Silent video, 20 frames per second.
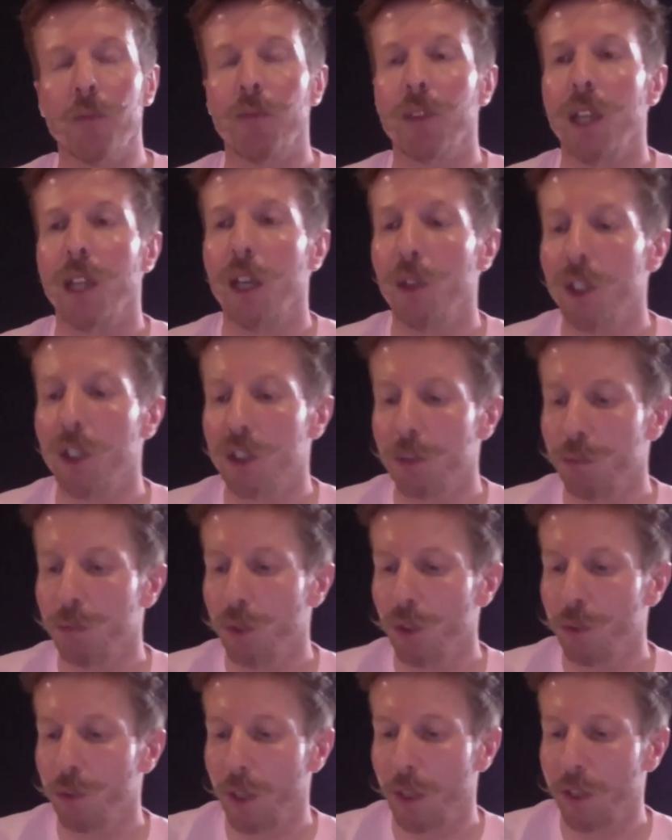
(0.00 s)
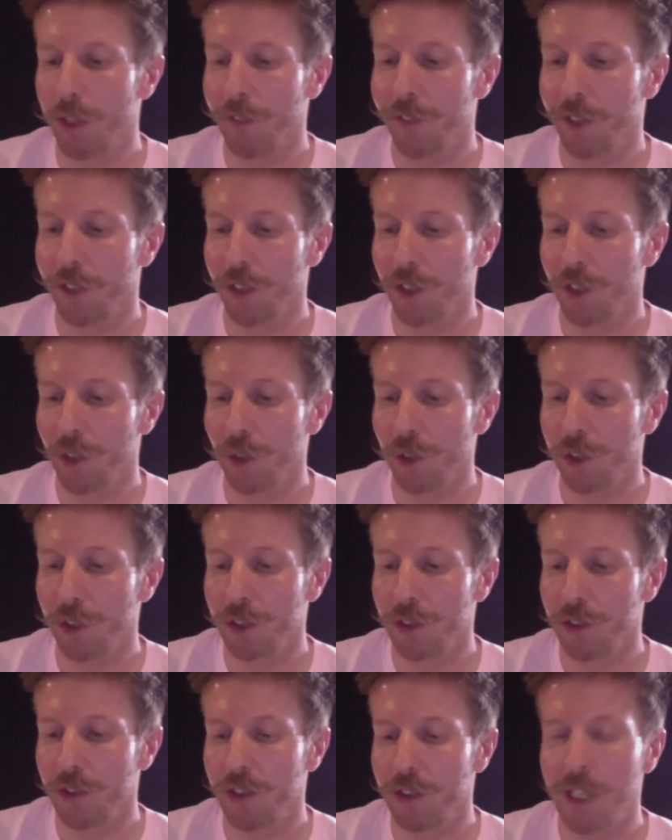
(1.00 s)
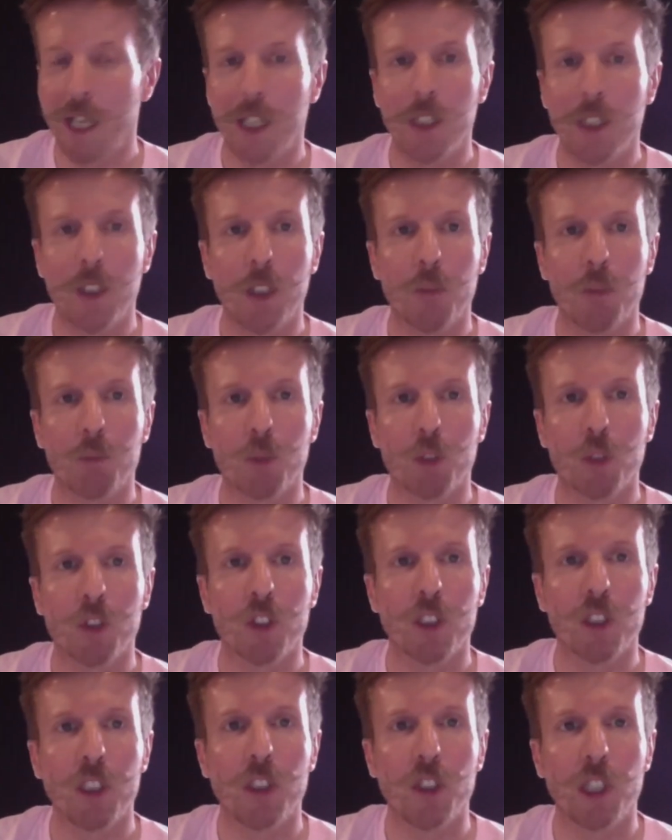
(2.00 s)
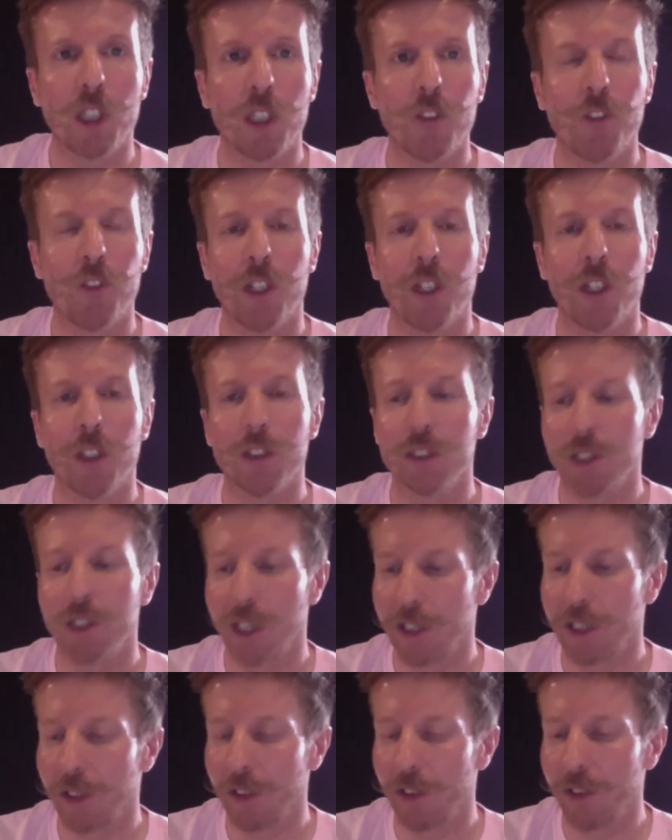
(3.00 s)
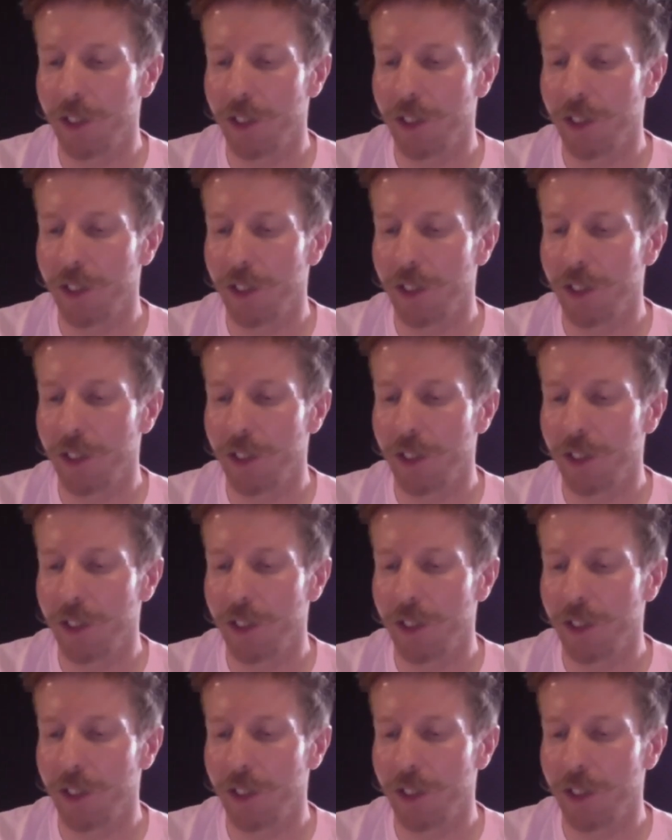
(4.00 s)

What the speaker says: Now, there's a book by a fella called Dan Bronski-Chenfeld, and I think